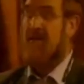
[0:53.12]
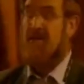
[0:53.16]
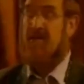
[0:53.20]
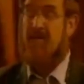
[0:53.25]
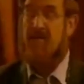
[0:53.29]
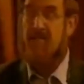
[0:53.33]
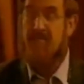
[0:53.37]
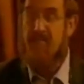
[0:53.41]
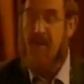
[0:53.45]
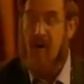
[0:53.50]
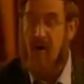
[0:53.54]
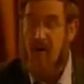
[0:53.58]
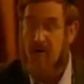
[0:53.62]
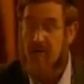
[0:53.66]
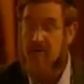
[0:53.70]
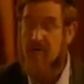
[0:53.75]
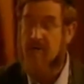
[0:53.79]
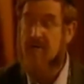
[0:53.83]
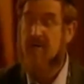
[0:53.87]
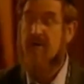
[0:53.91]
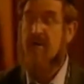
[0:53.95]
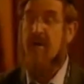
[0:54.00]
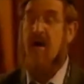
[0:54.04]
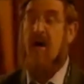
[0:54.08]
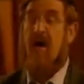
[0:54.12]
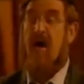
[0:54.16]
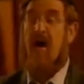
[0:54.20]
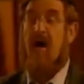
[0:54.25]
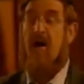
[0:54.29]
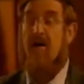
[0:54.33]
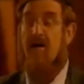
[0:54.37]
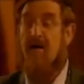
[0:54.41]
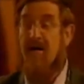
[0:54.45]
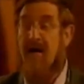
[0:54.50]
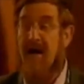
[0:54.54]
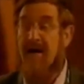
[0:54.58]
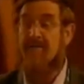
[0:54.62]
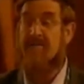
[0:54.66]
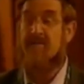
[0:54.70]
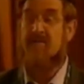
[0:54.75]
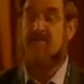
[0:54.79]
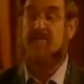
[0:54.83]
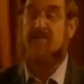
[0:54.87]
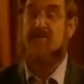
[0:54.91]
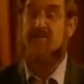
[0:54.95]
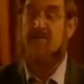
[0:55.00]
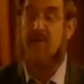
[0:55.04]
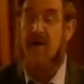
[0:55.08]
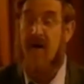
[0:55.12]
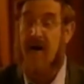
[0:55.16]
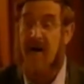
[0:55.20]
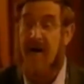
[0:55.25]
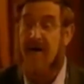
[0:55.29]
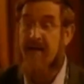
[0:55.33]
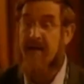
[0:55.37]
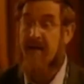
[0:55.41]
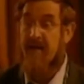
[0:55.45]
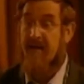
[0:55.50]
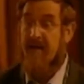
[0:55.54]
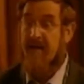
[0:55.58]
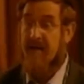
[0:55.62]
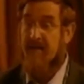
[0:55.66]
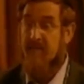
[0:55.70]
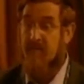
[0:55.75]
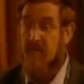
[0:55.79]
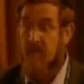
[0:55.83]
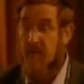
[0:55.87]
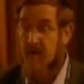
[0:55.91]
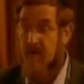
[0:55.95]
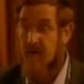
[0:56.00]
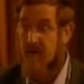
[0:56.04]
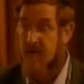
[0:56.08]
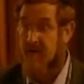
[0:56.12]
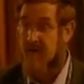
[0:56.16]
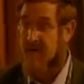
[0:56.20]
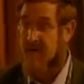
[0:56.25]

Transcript: the bones are not dry anymore.